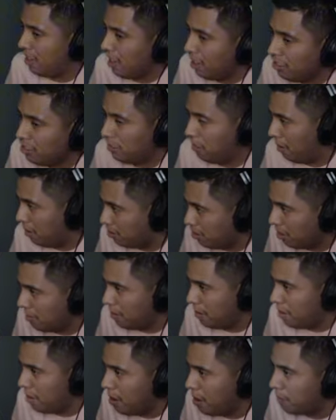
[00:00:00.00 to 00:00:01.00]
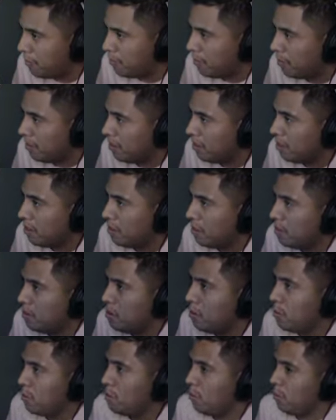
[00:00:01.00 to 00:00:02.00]
I should probably shut my mouth.
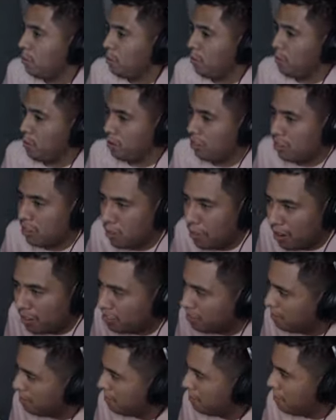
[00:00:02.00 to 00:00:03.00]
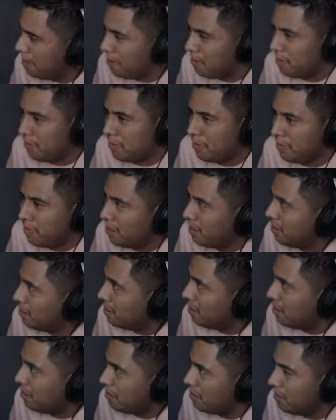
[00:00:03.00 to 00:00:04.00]
Ooh, I should probably shut my mouth.
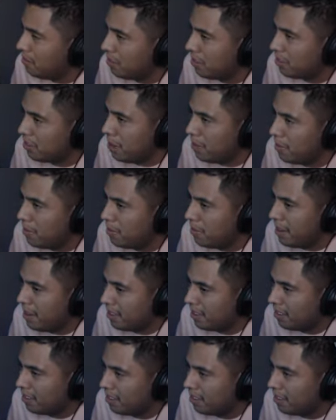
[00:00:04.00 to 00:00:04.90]
Oh, he's coming back.